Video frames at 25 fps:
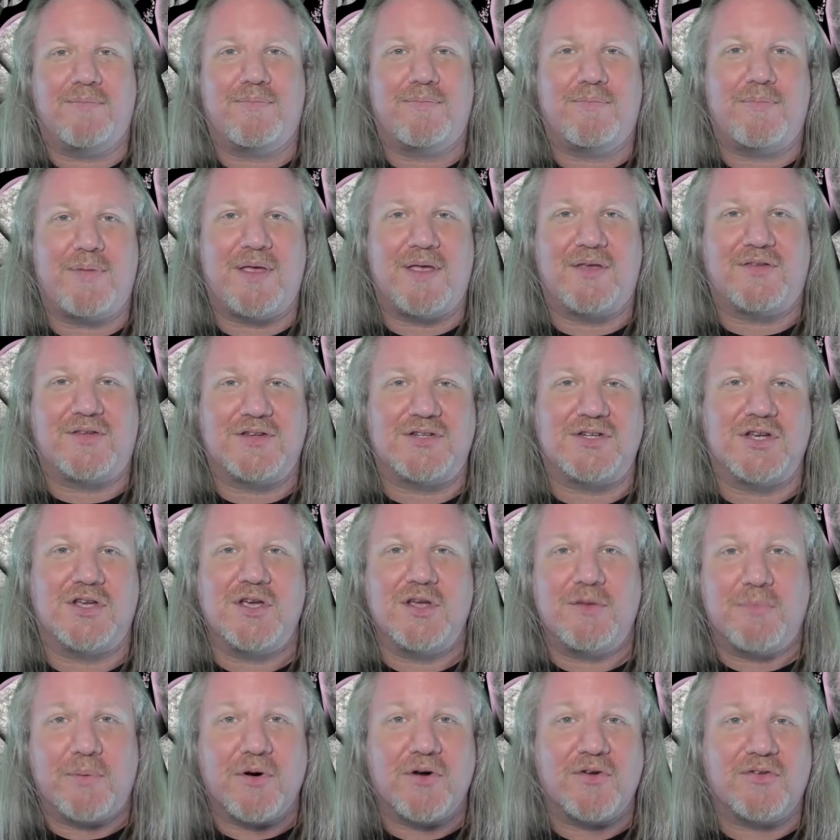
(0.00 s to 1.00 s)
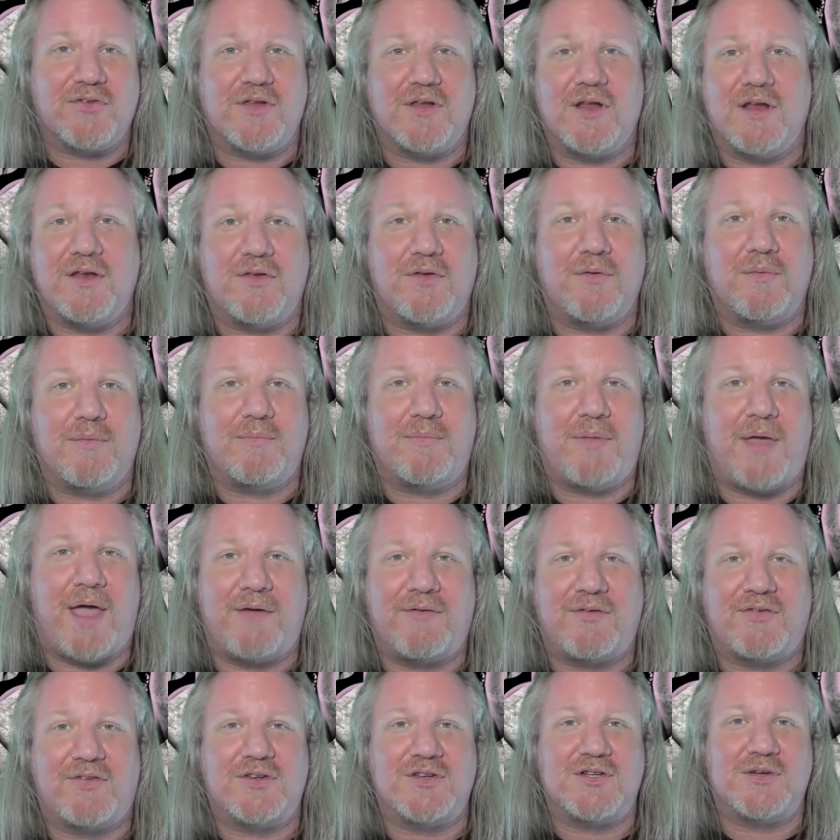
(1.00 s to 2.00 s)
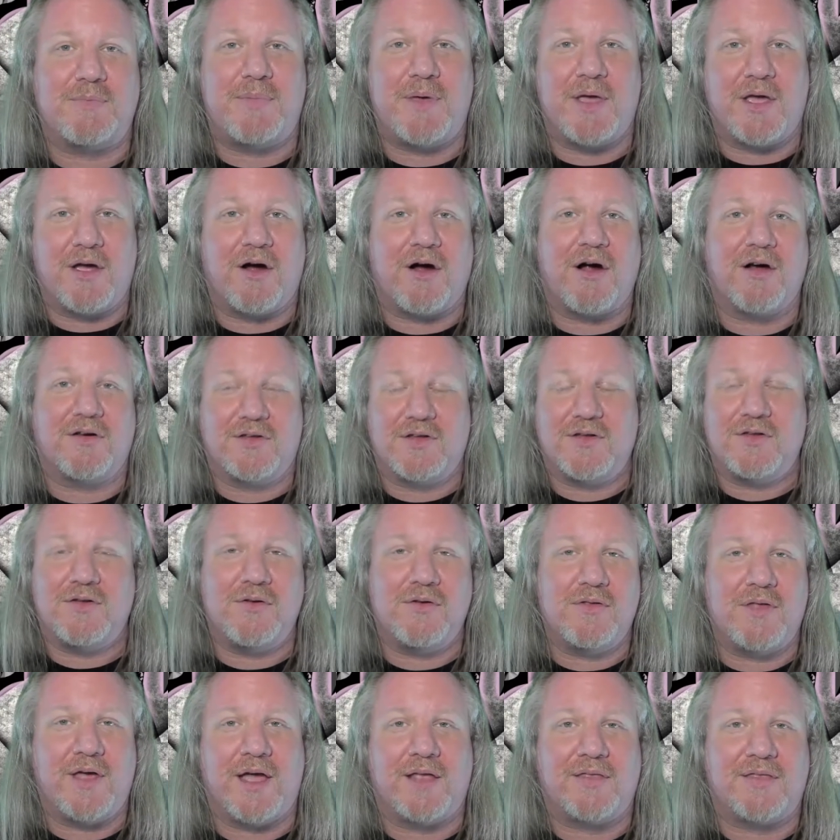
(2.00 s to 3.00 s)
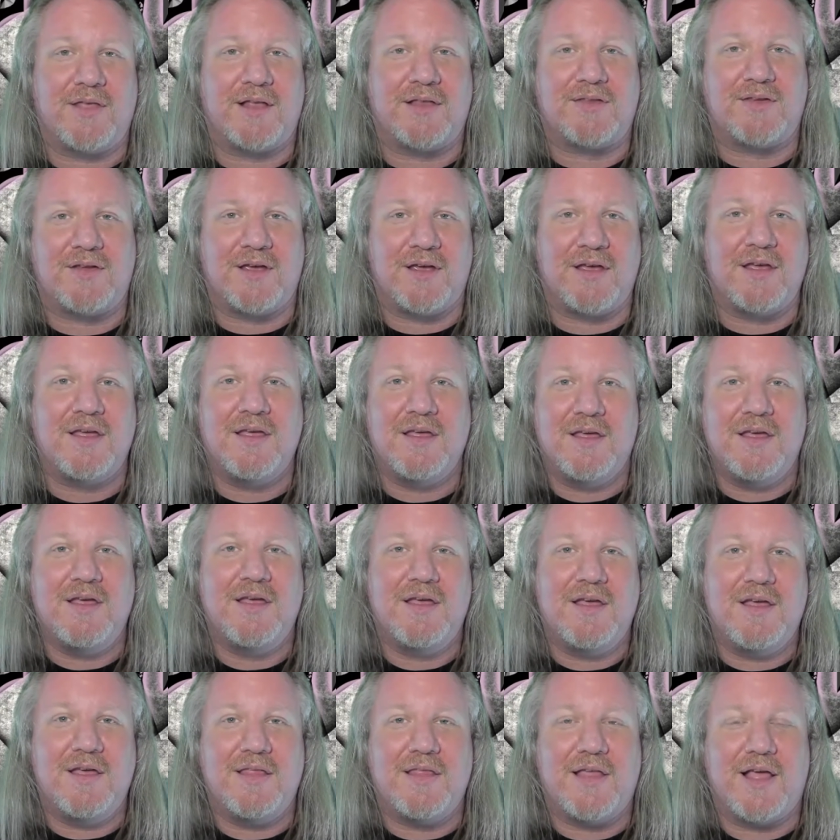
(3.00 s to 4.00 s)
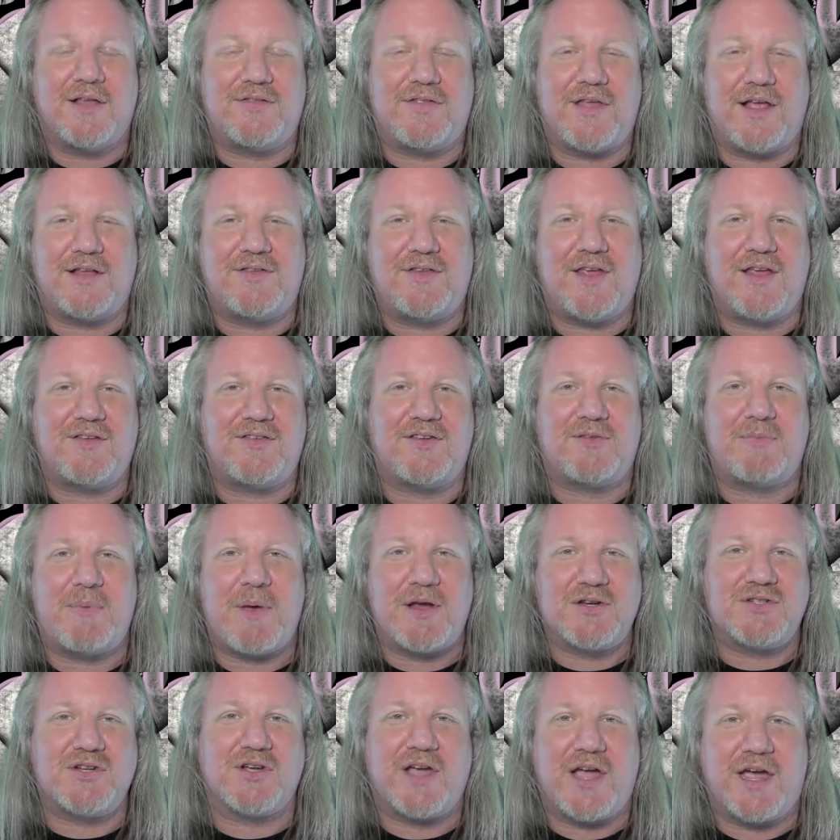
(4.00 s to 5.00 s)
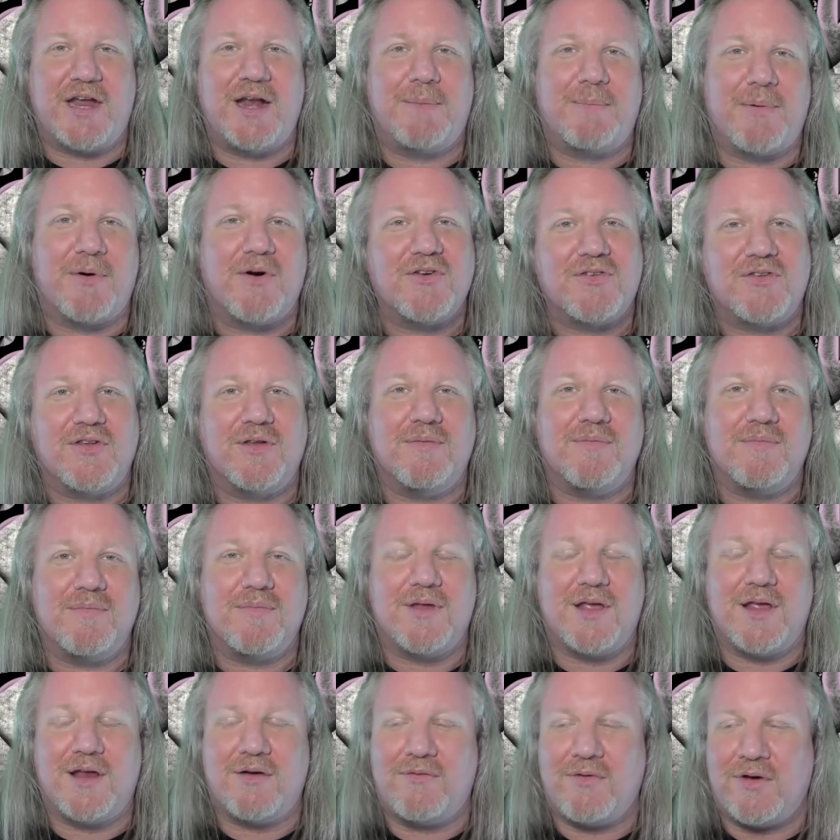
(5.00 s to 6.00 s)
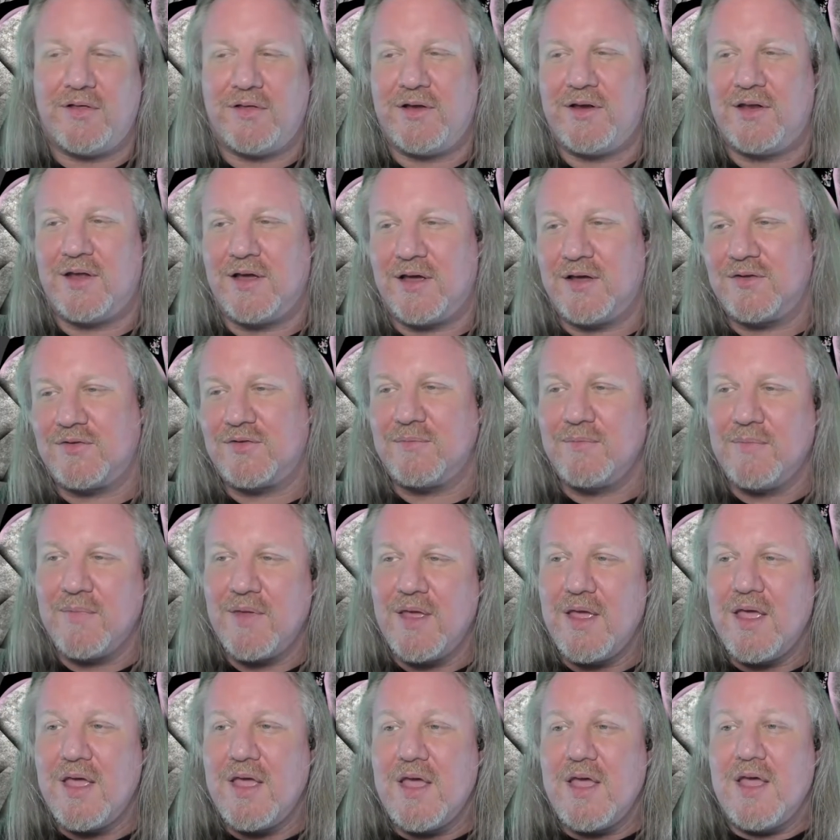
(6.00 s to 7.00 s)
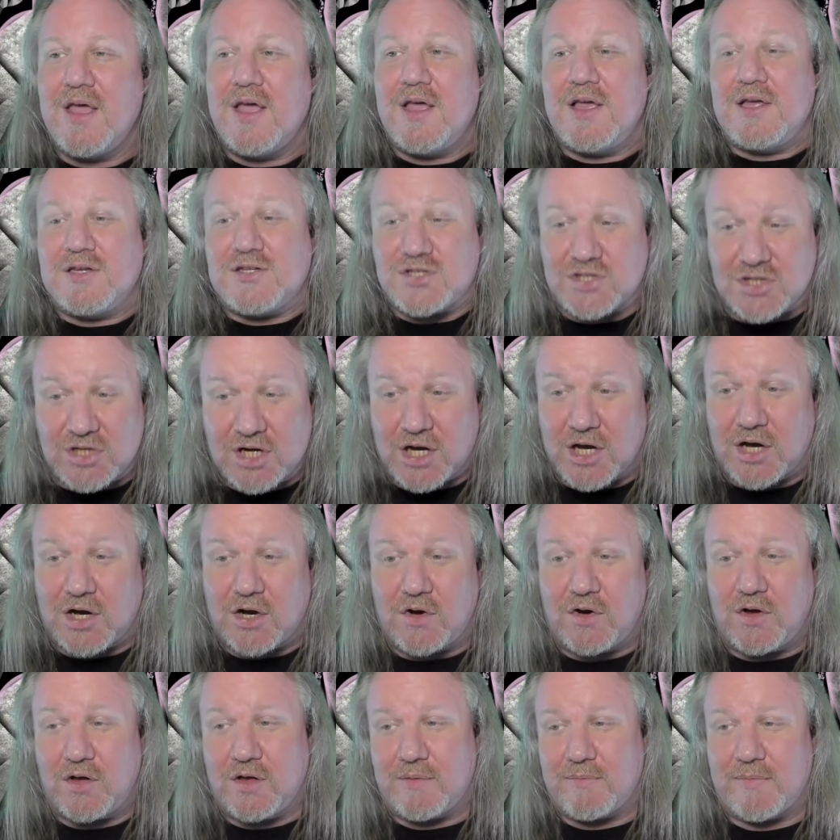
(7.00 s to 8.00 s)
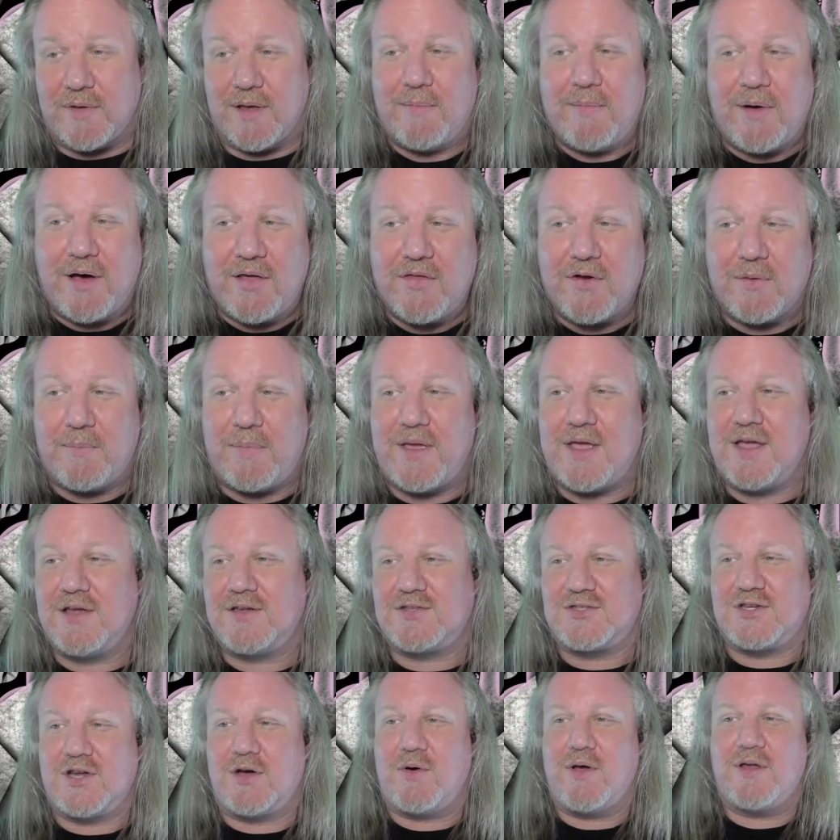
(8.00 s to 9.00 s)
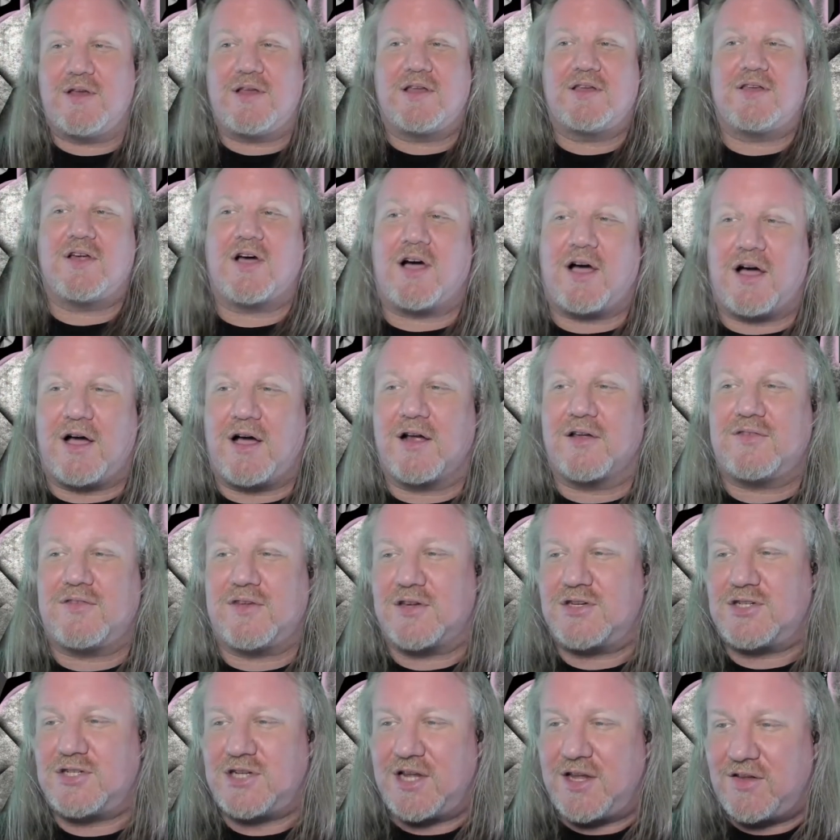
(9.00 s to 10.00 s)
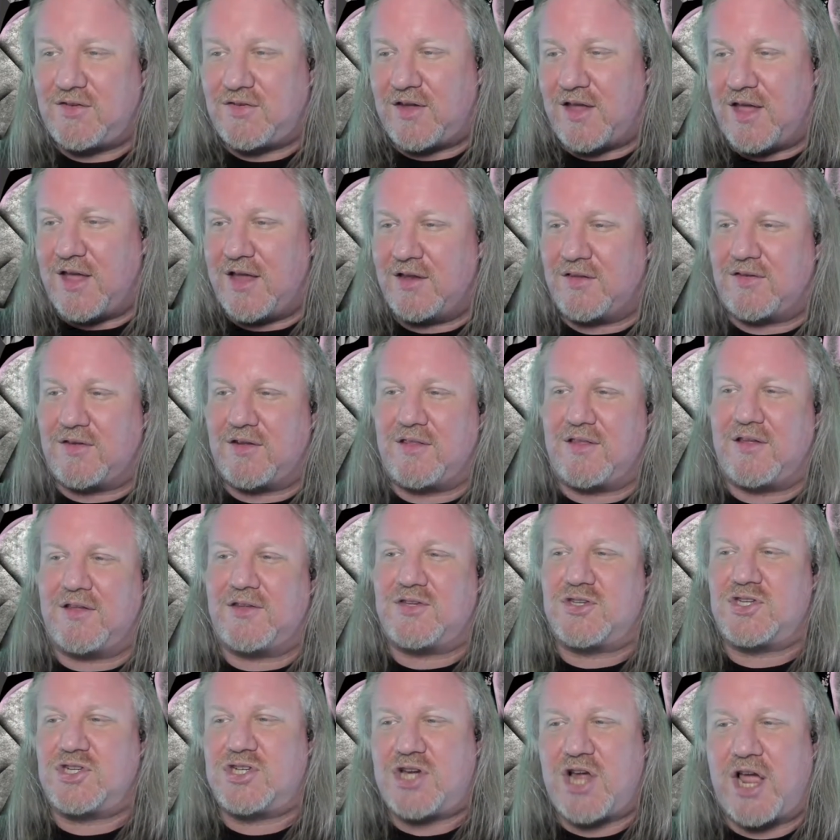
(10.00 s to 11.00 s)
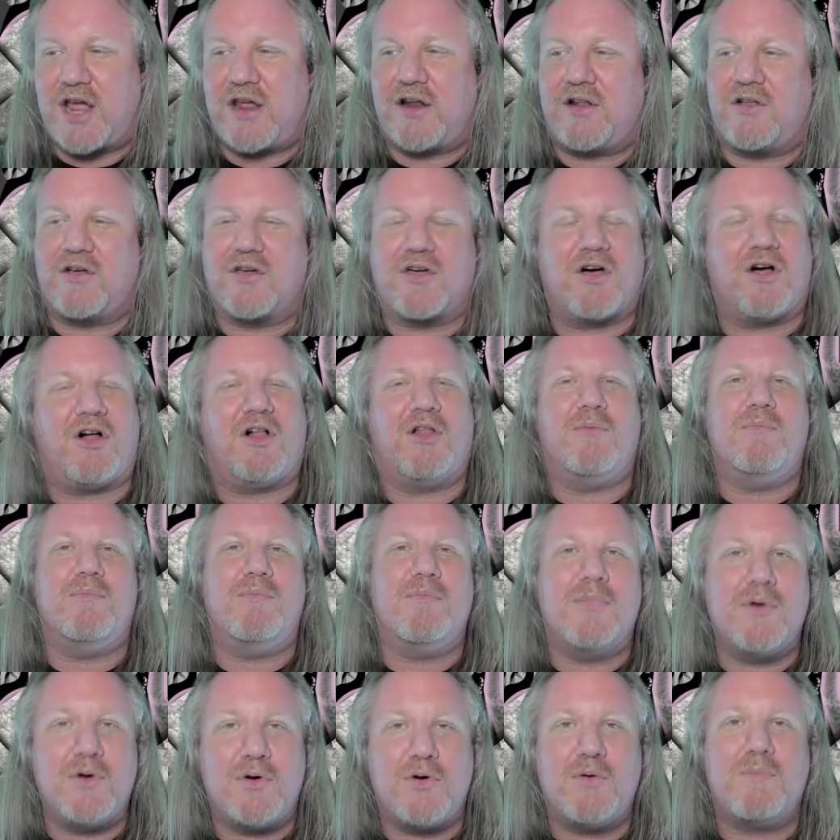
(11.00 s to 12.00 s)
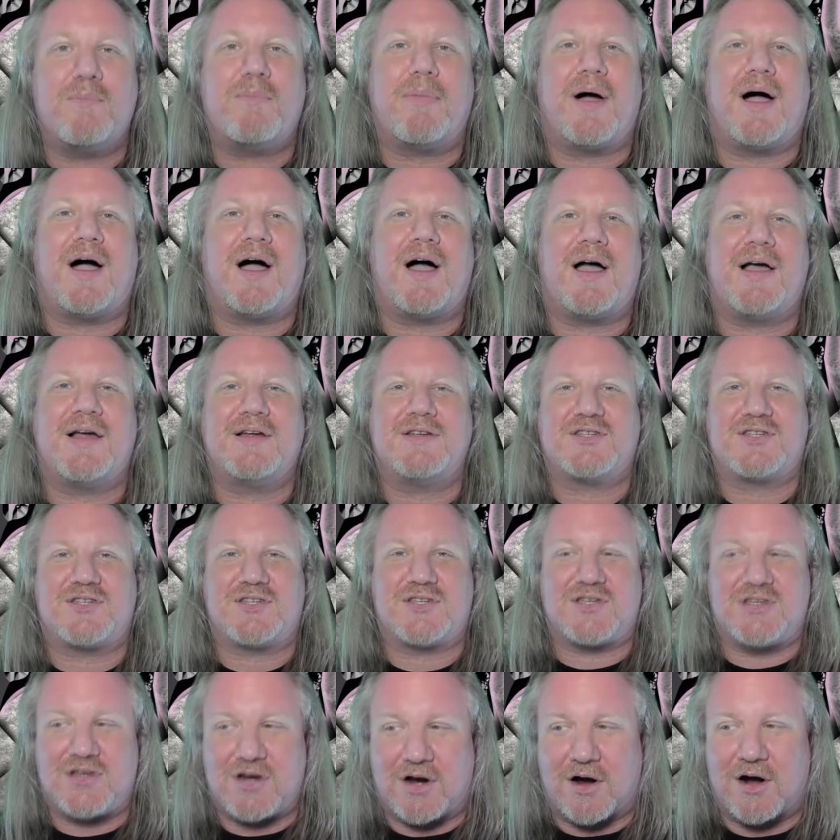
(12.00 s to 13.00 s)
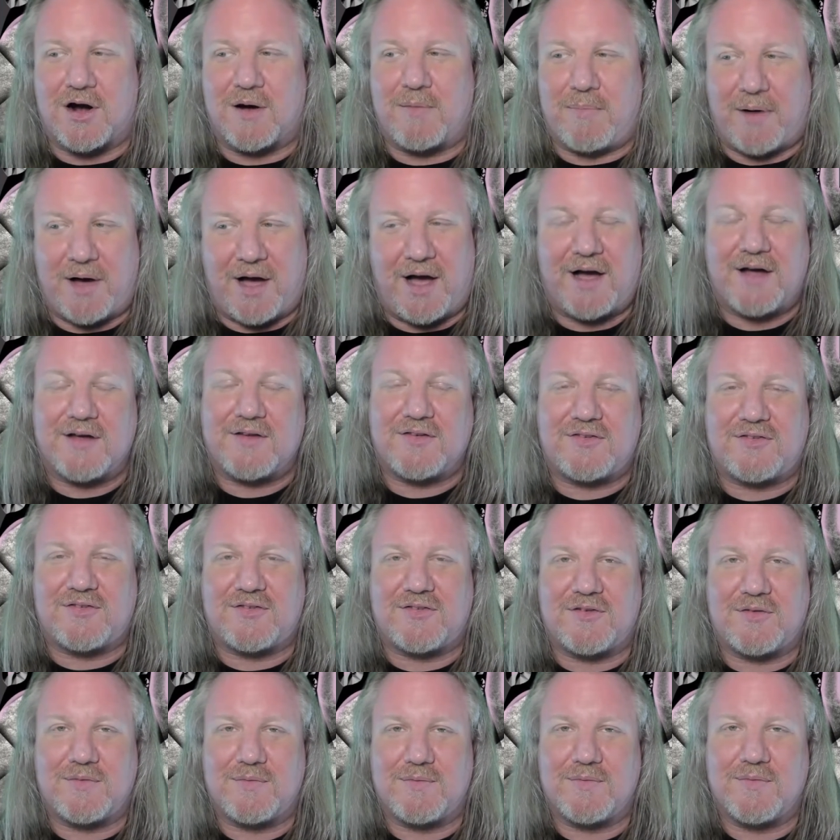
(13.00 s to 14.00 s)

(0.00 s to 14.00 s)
being such a good person and having such a big heart to do that. That takes a special kind of person. It really does. So, my mother being so into dogs, she's into this channel called Moonpie Starbox.